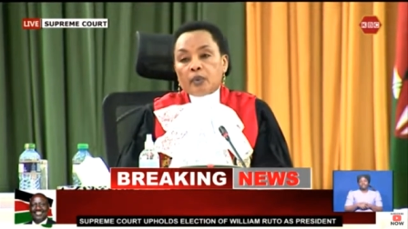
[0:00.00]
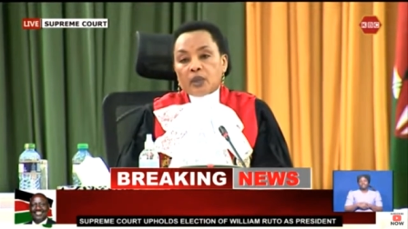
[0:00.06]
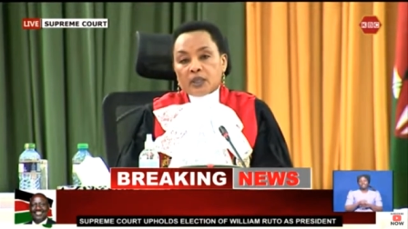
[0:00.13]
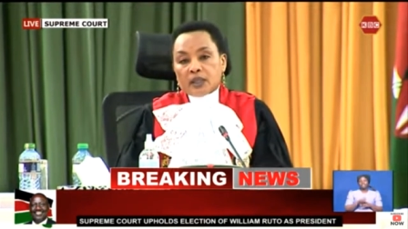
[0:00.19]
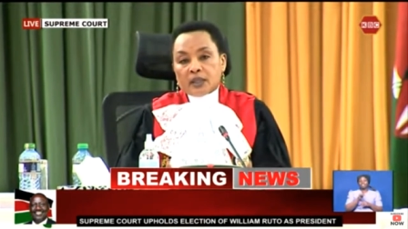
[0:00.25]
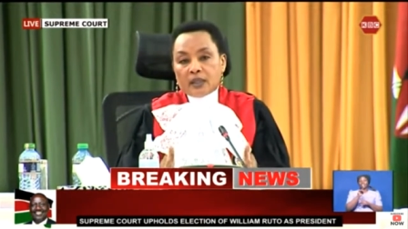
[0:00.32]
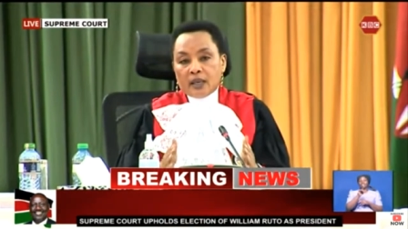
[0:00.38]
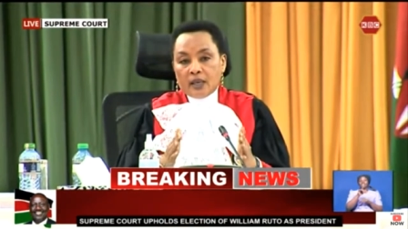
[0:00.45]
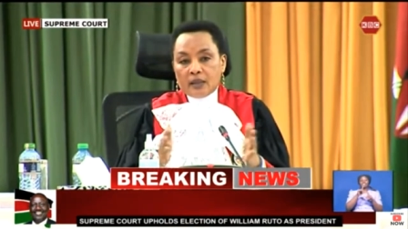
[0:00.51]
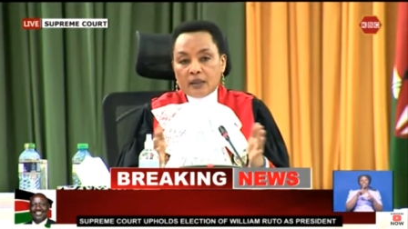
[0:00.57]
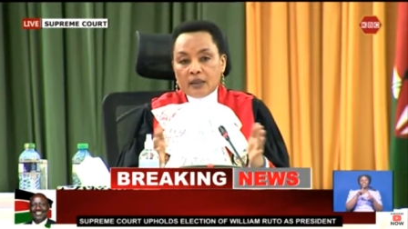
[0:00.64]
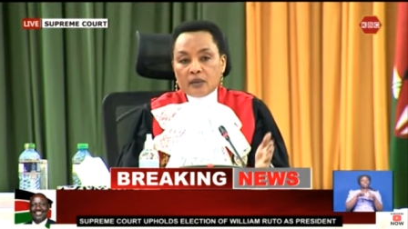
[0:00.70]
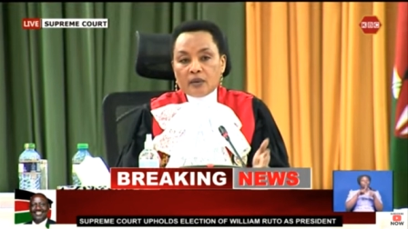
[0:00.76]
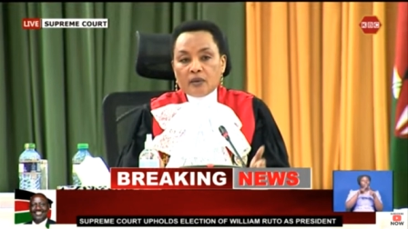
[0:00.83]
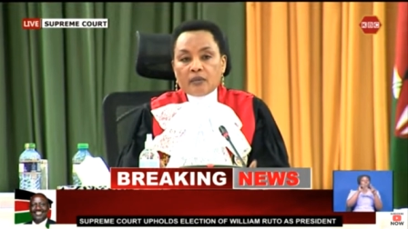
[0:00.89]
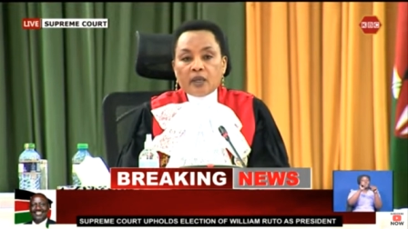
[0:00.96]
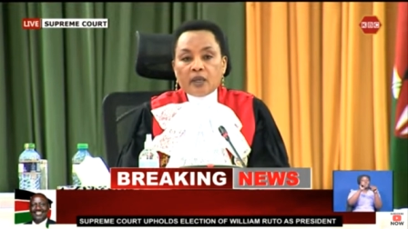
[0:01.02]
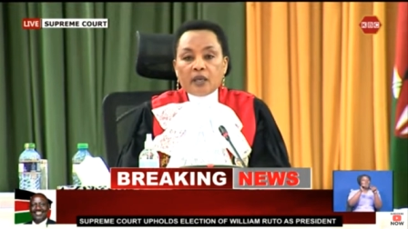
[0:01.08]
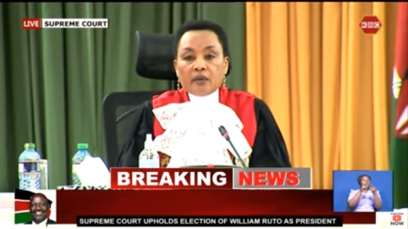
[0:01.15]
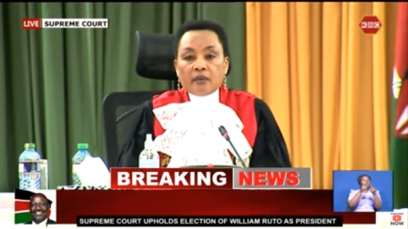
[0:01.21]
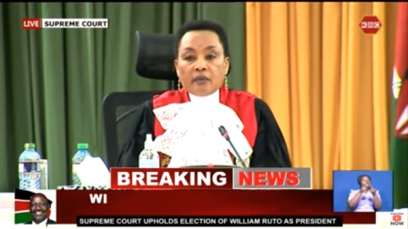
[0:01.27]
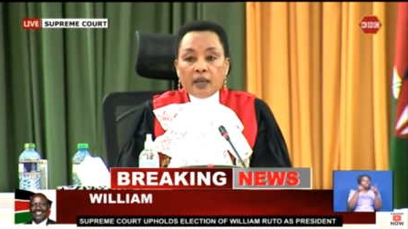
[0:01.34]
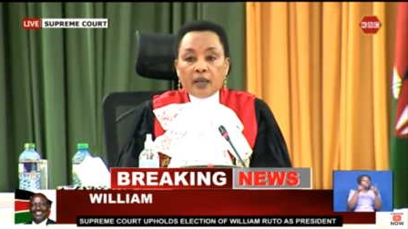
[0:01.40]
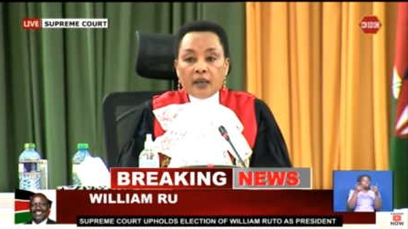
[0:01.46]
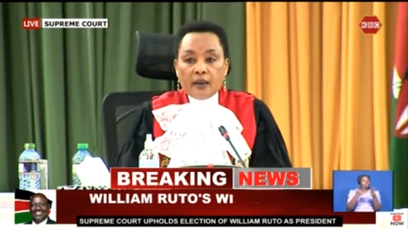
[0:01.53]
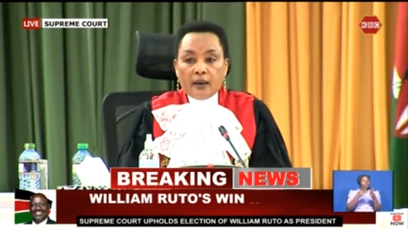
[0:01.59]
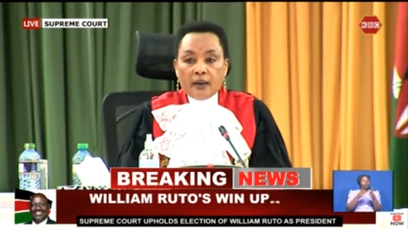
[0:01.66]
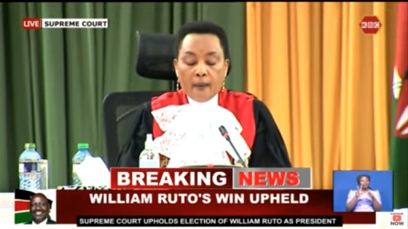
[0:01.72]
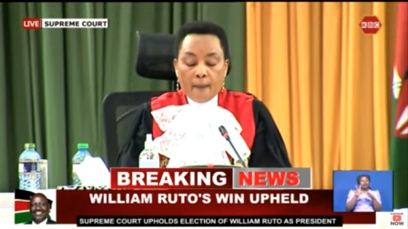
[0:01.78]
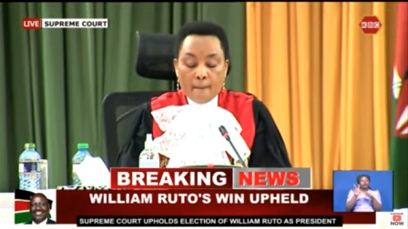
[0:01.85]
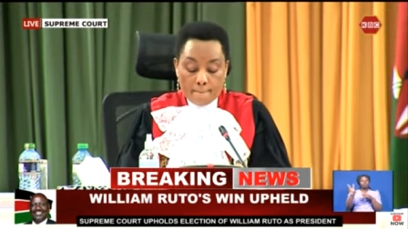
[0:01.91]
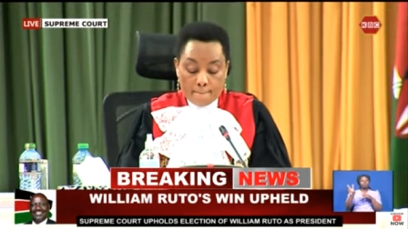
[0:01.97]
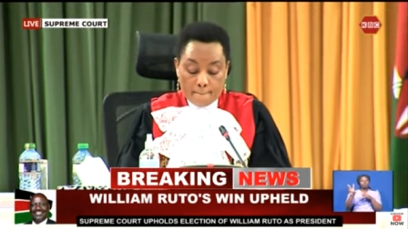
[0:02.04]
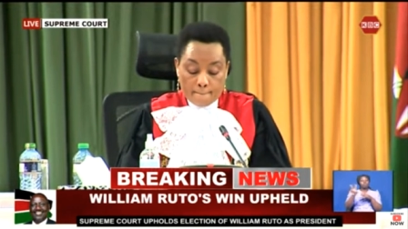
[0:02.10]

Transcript: both sides of the divide.